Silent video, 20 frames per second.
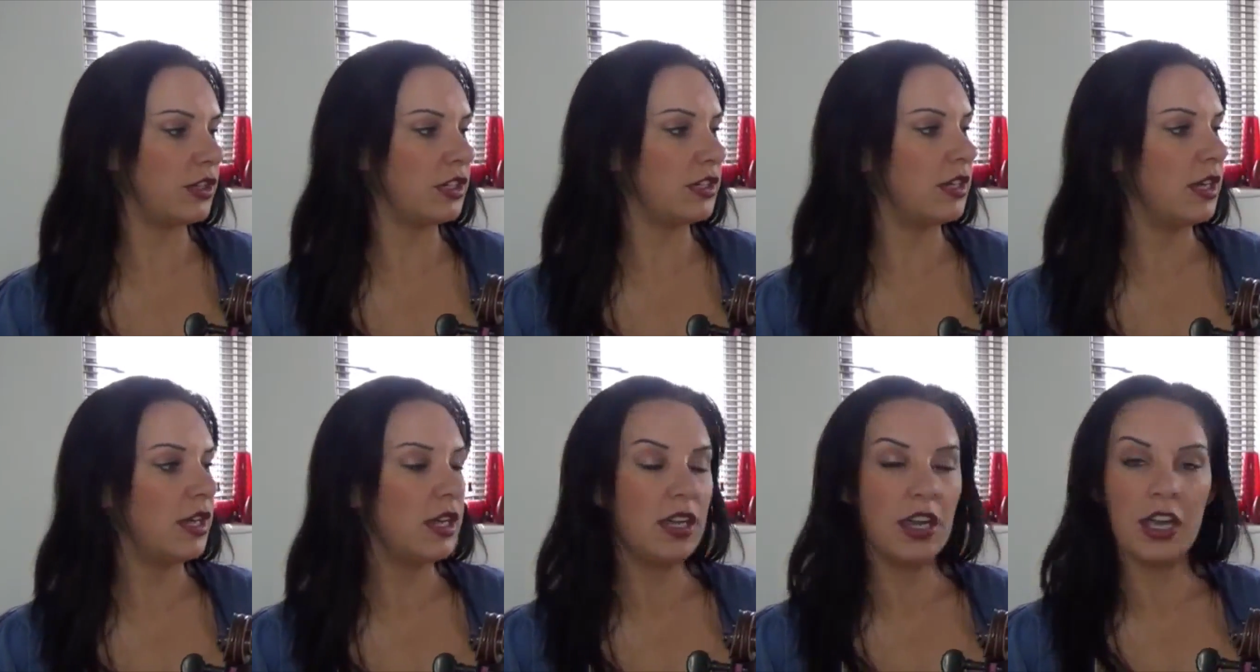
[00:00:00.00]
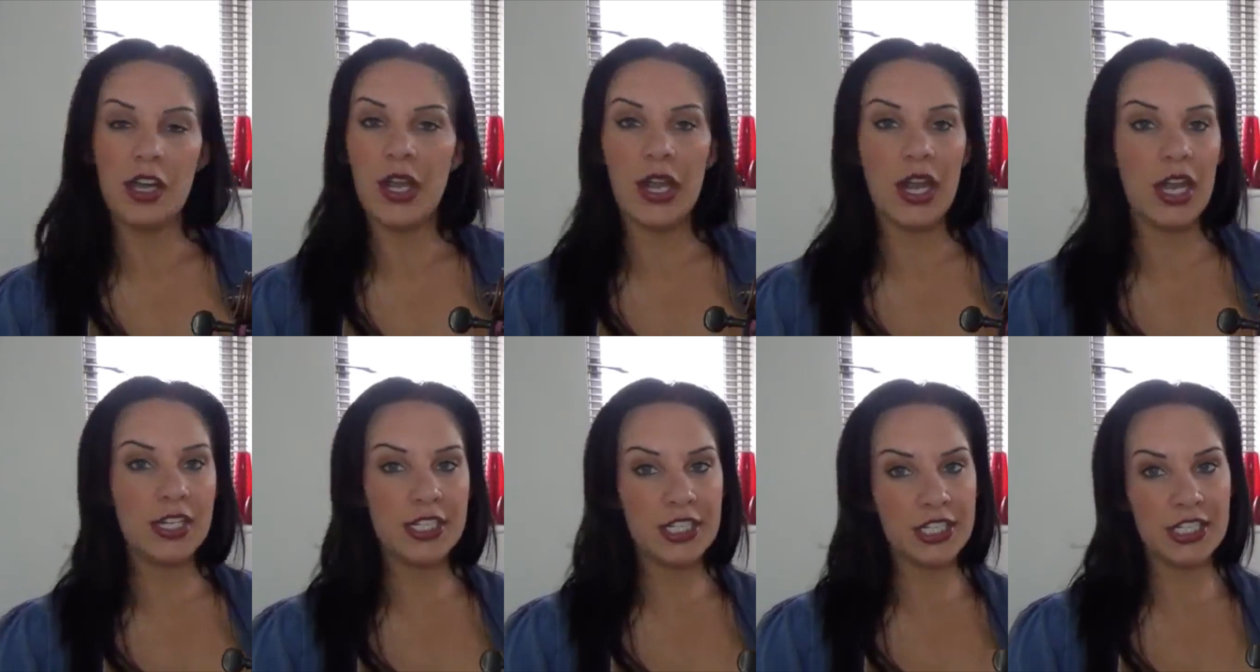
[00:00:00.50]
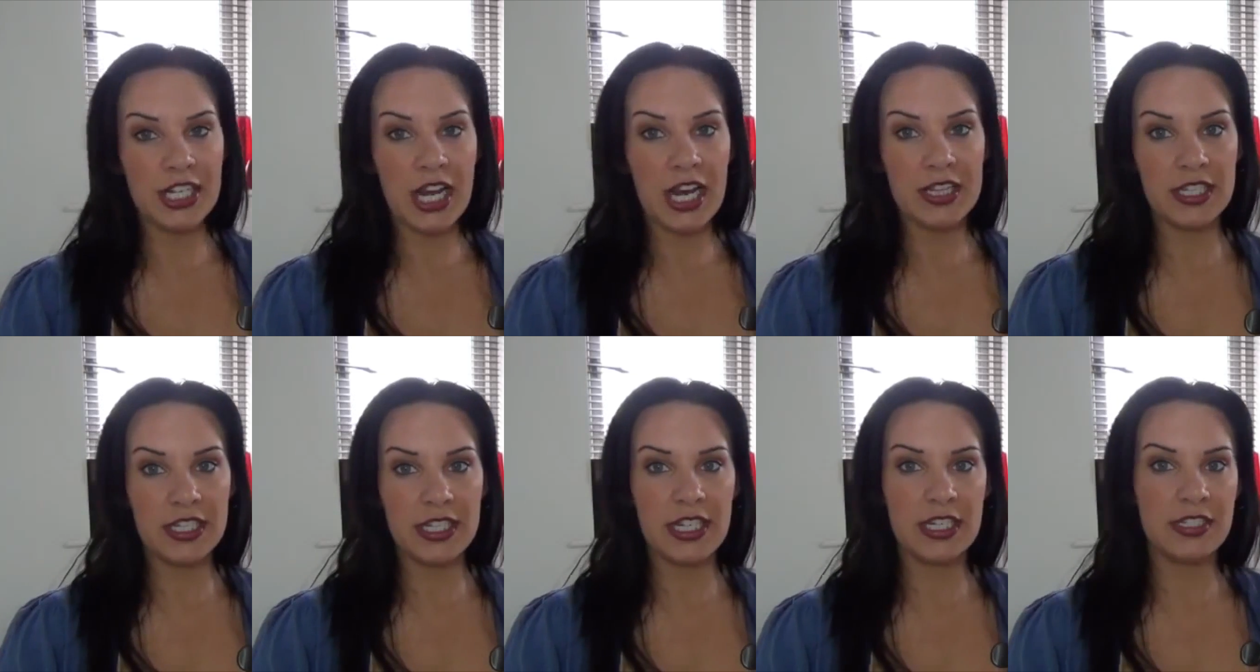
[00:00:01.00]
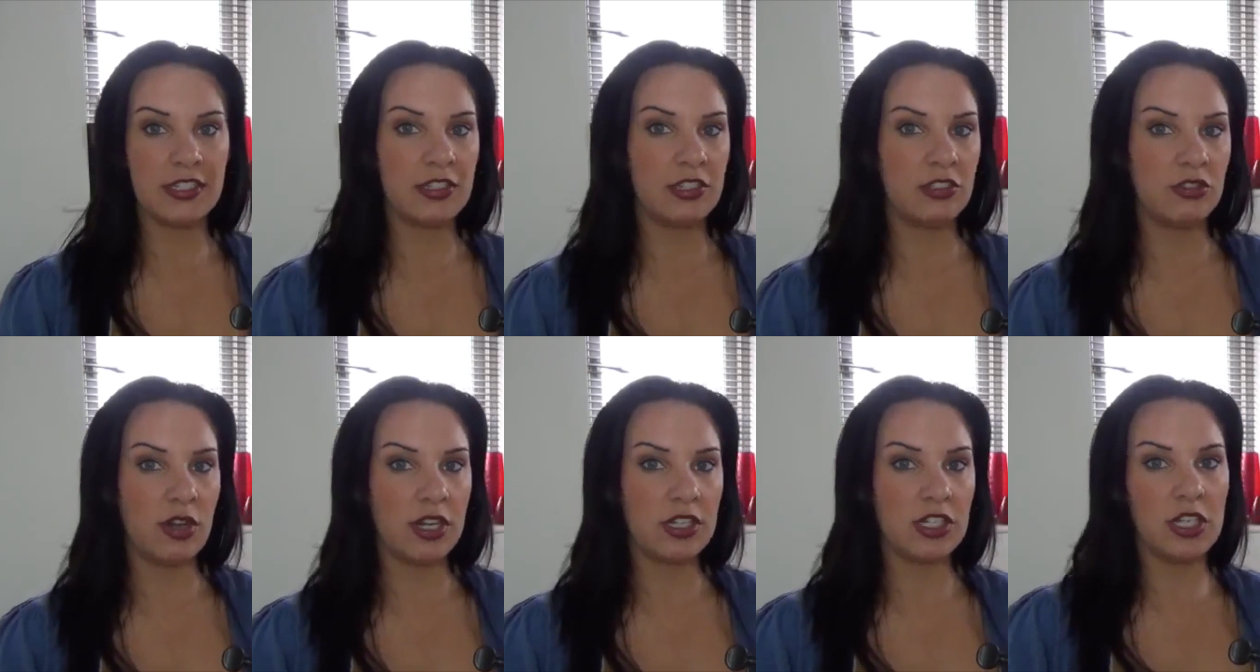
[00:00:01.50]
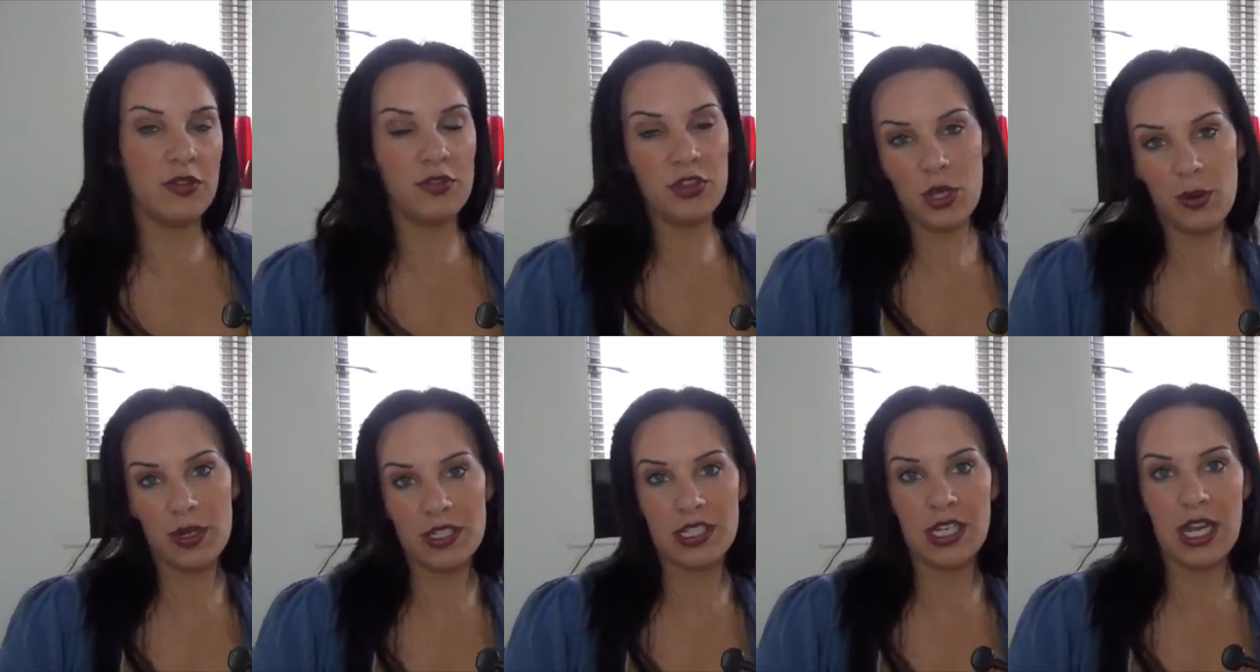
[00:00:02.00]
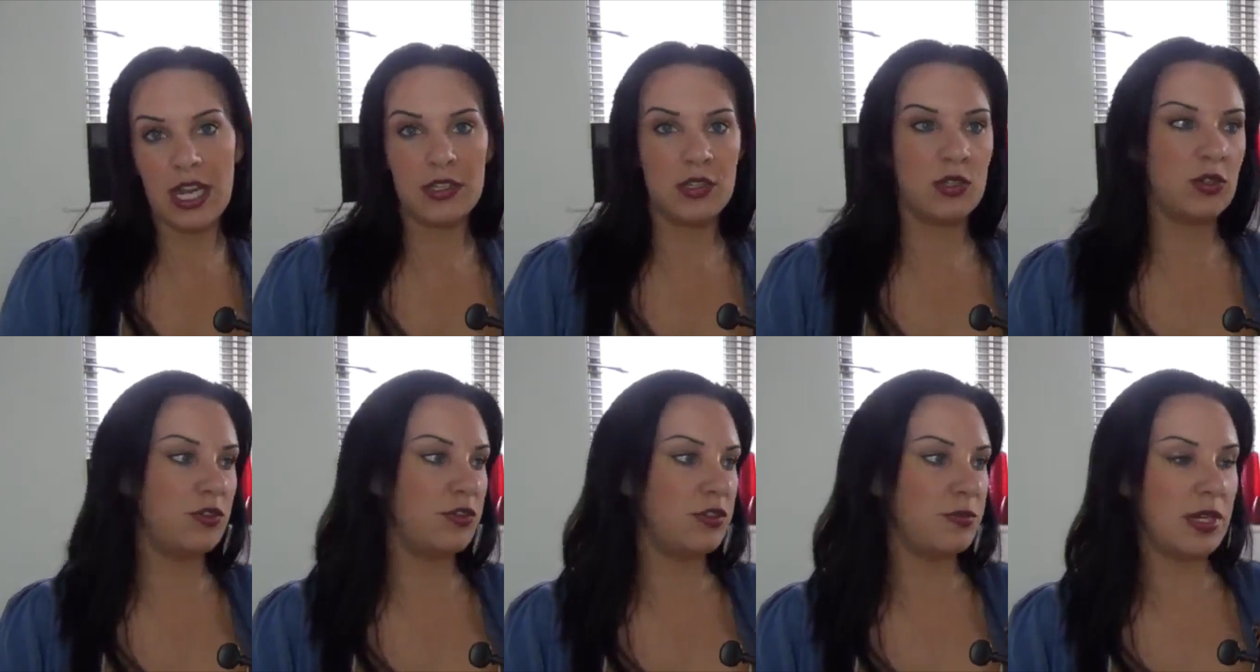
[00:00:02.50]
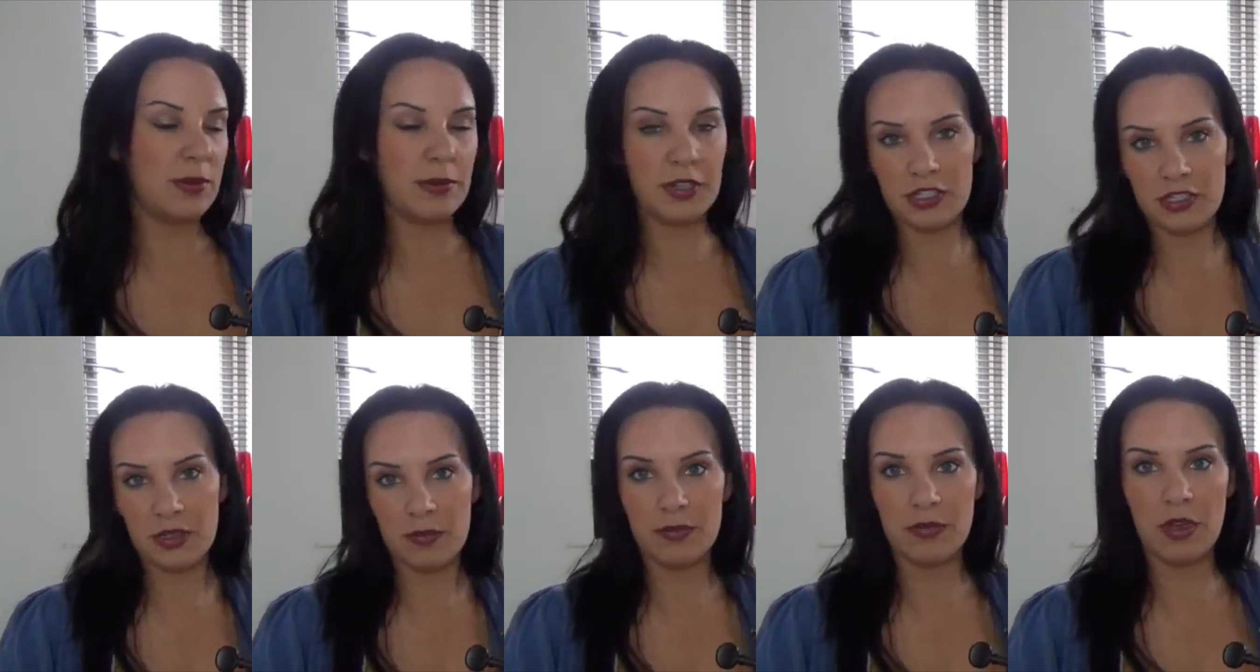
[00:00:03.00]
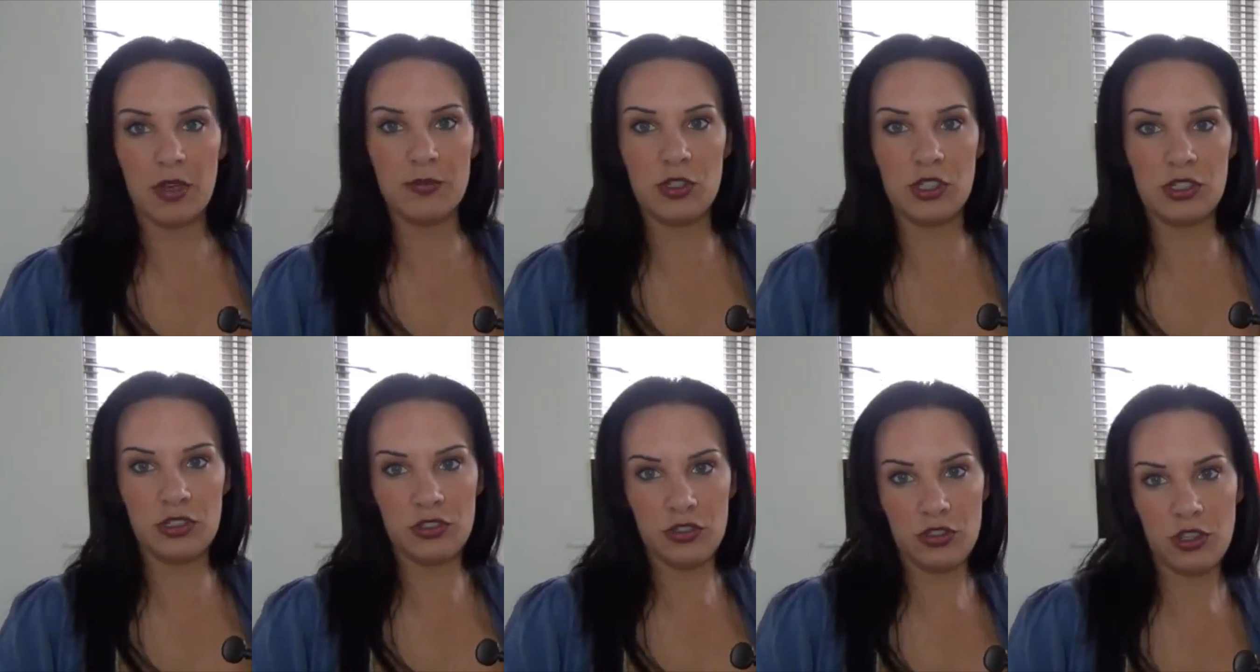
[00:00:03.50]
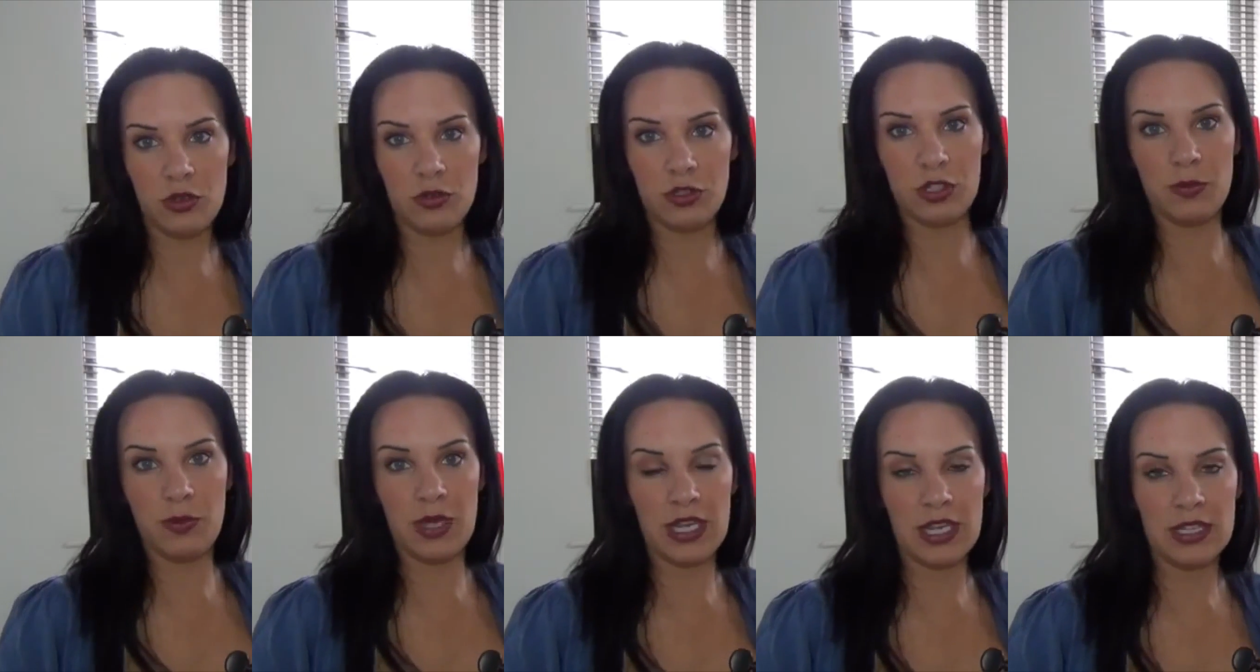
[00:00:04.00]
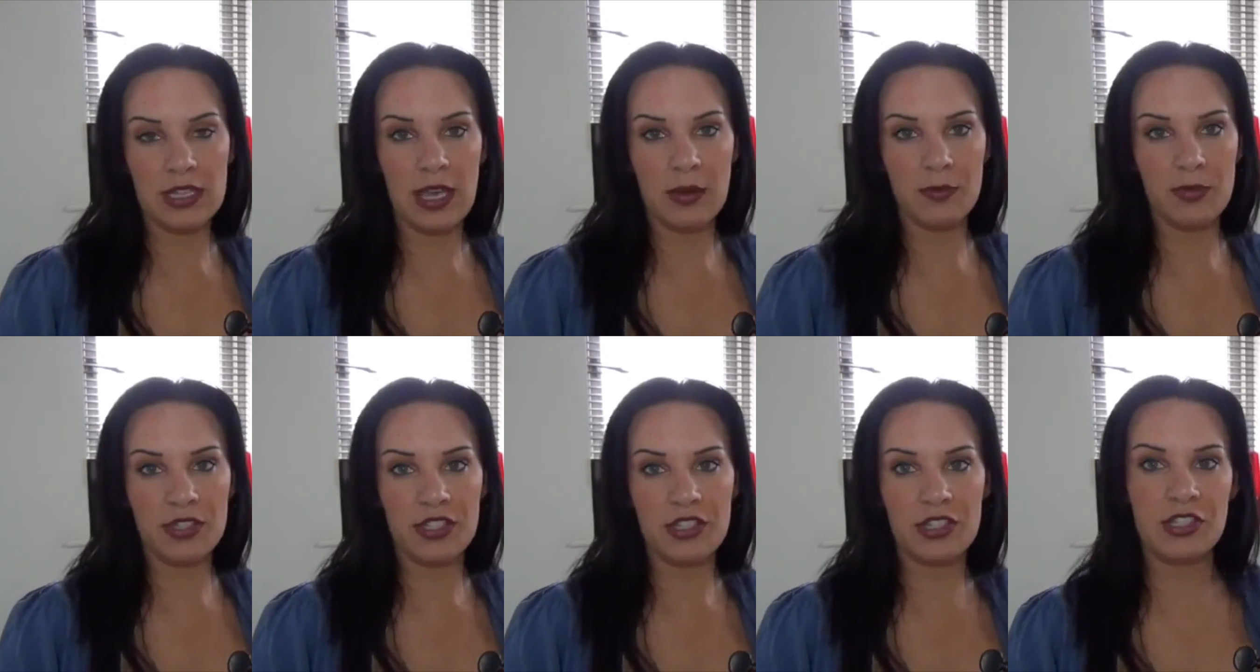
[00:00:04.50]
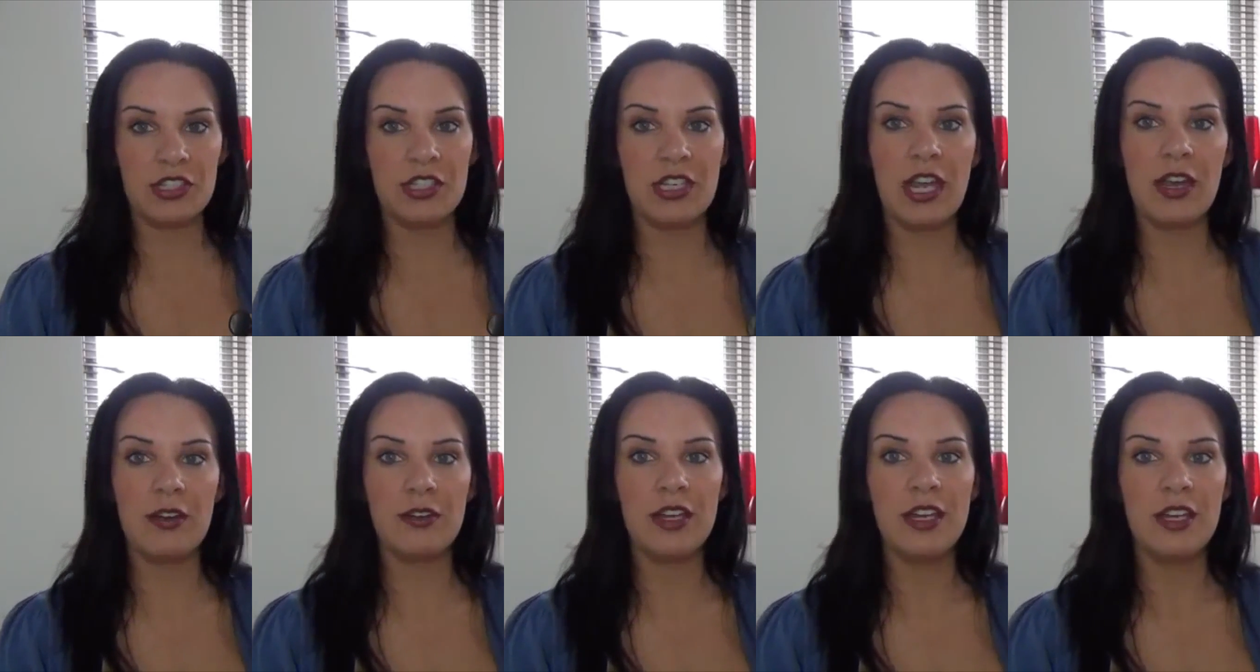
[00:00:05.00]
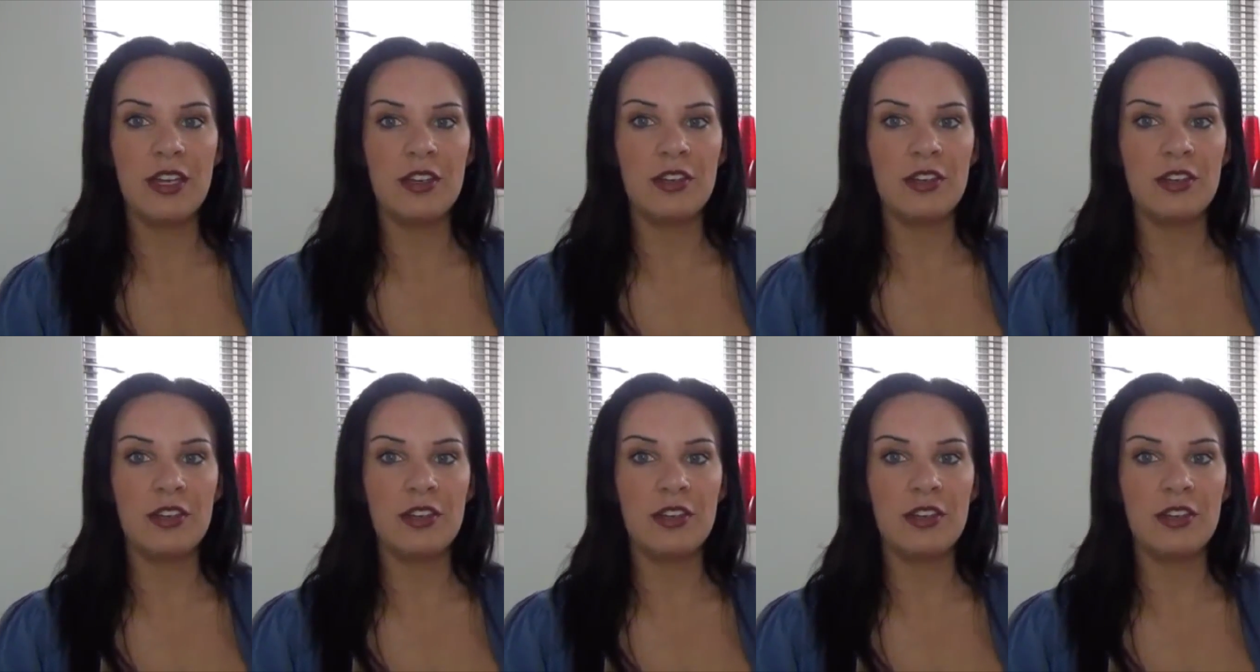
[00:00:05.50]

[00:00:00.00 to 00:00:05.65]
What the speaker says: and I understand that it is a stretch, even though it's natural for me because I'm just used to being in that position now,